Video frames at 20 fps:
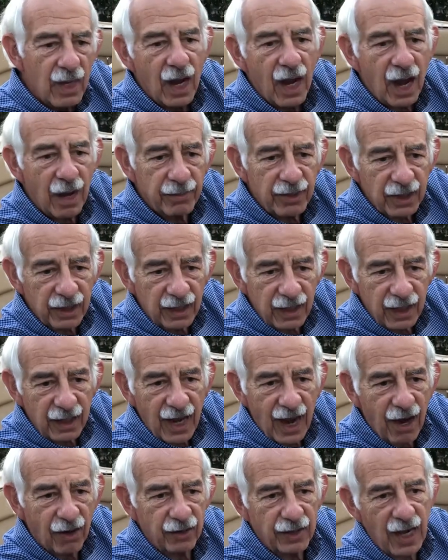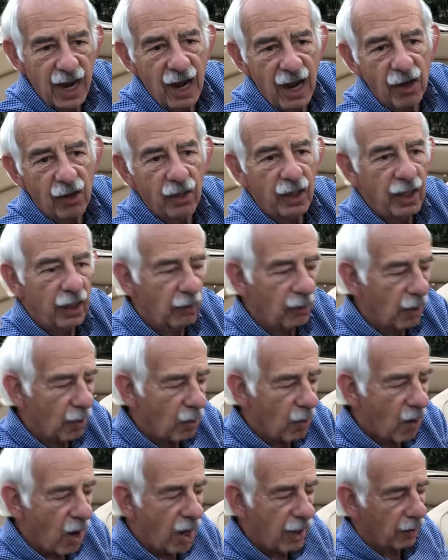I'm going to get out now and
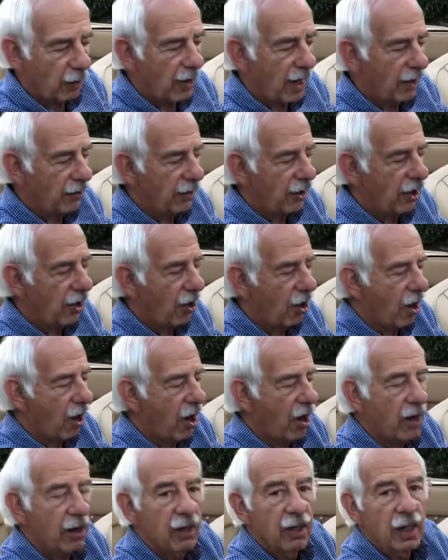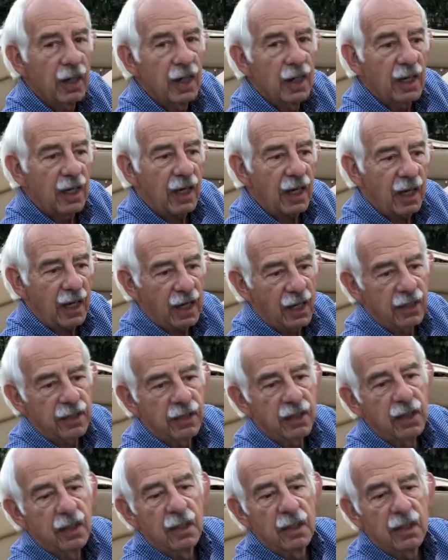we'll walk around the car and
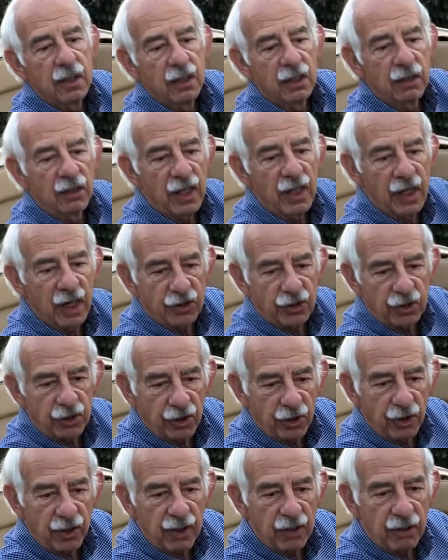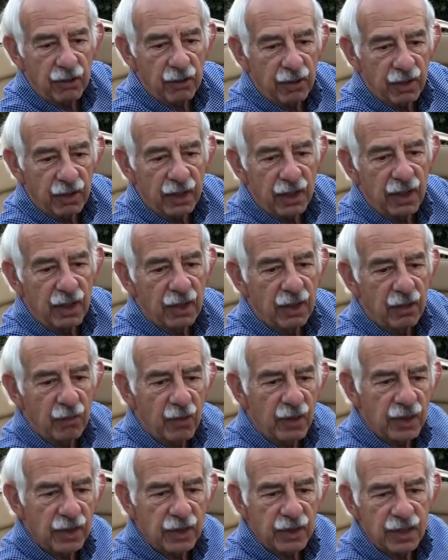then I'll show you the,
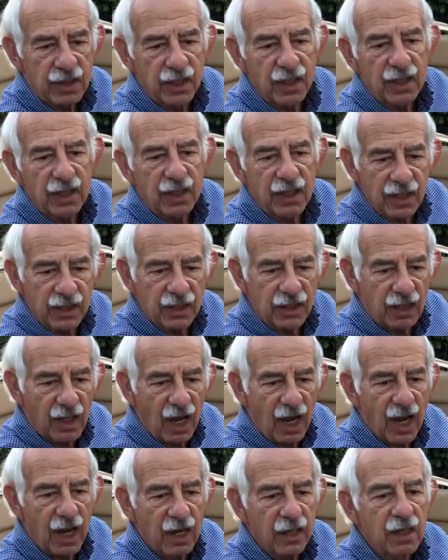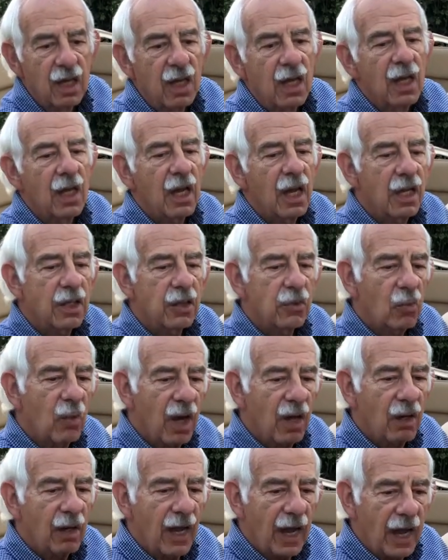we can see the inside as
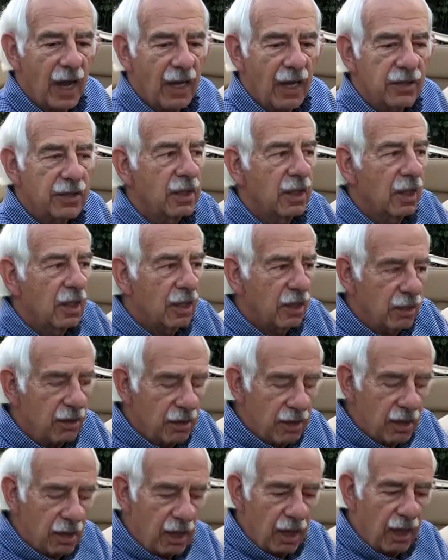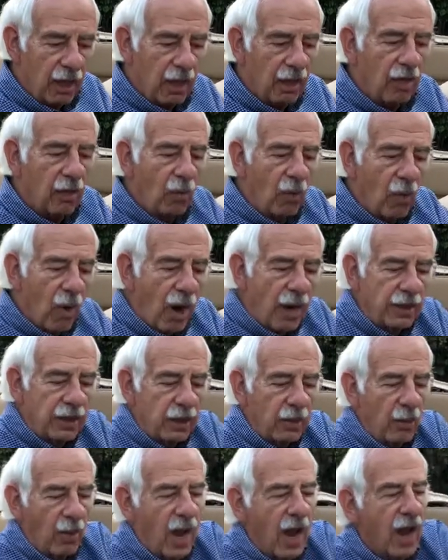well as uh, walking
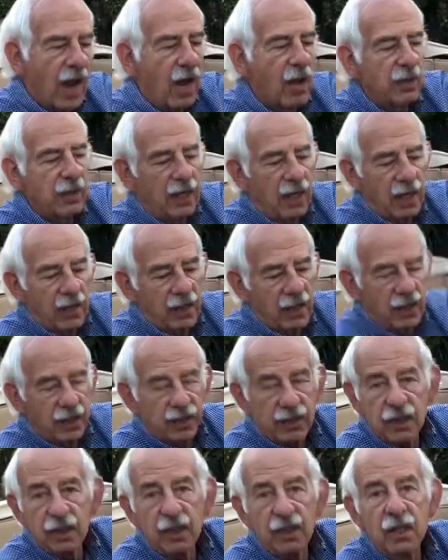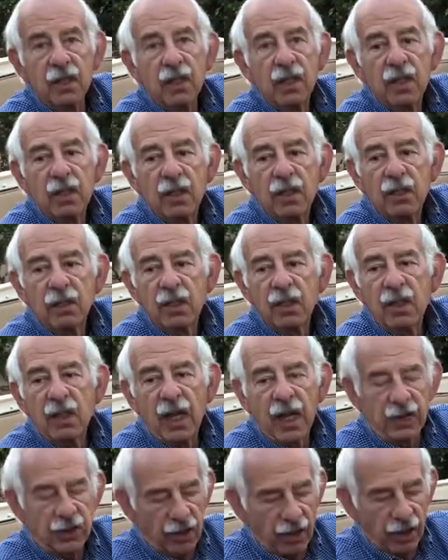around and then see the
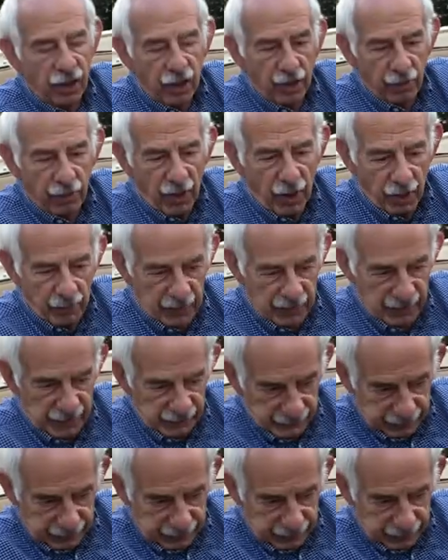engine compartment.